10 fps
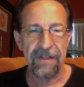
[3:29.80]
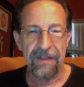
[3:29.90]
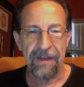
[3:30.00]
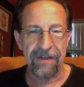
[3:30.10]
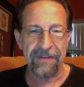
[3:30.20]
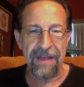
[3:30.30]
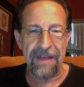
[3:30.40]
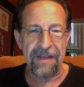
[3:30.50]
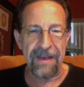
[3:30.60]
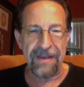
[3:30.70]
on
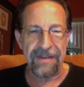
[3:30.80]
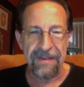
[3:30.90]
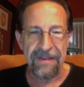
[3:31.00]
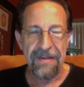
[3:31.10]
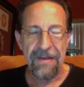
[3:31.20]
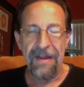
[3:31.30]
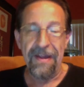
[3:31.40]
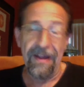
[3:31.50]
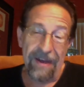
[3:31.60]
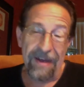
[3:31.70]
AA.
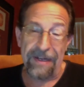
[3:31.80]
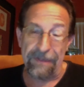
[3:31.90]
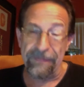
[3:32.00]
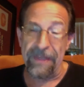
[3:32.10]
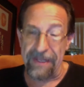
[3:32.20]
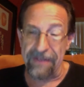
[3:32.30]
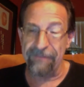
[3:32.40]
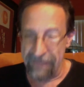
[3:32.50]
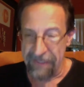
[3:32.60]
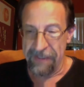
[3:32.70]

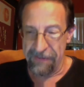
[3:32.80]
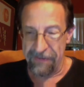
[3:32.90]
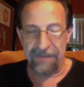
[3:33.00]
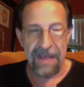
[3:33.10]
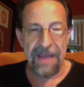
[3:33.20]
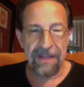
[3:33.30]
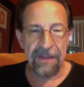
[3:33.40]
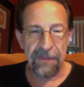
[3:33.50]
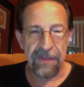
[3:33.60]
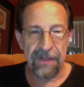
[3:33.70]
And this
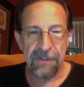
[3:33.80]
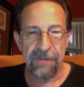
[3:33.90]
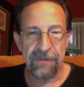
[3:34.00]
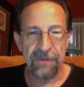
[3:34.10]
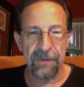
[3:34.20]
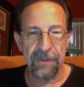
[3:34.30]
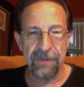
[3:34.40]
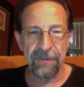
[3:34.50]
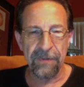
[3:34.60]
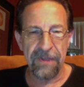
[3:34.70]
nagging thing just
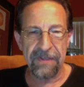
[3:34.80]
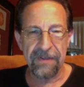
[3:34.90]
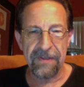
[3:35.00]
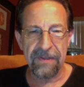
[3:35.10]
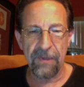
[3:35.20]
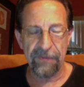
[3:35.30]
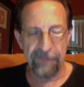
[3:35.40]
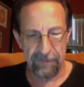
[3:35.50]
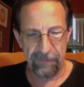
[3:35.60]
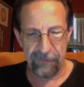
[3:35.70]
grew
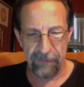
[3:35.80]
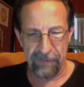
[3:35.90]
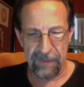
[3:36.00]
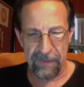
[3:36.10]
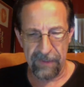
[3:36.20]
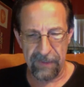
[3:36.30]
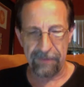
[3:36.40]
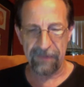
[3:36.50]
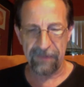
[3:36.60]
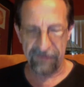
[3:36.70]
from the
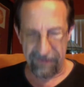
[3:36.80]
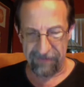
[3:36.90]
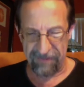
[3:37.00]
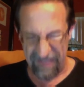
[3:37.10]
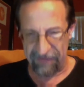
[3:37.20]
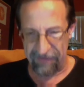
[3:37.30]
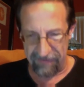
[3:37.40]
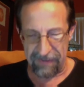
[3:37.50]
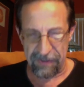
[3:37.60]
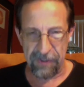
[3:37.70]
concept of sex
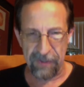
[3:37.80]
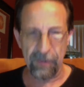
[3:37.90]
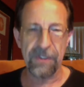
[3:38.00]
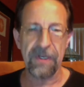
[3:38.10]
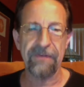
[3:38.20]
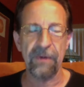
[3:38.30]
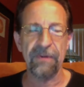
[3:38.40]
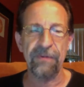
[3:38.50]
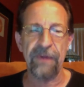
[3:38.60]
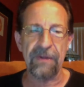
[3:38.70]
addiction, which I've
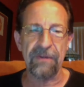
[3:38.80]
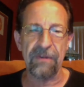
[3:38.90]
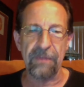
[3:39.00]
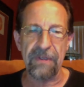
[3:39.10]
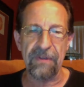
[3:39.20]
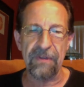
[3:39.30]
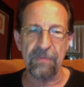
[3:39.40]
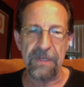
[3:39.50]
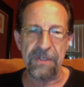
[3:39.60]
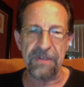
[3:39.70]
always found to be
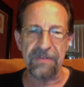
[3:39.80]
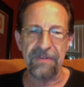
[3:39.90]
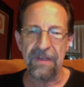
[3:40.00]
specious.